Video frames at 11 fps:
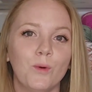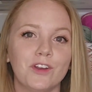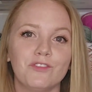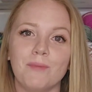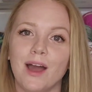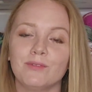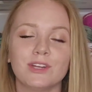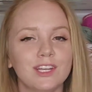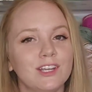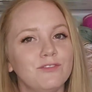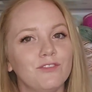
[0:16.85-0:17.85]
one of my
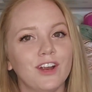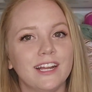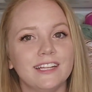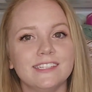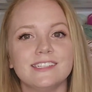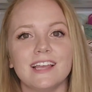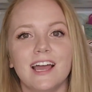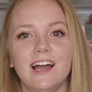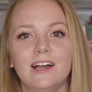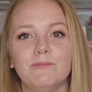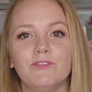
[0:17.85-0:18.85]
really good friends
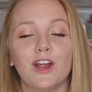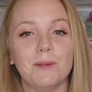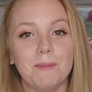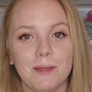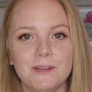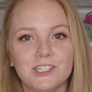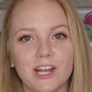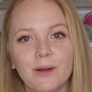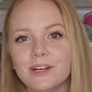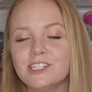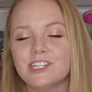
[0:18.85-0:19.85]
for her baby shower.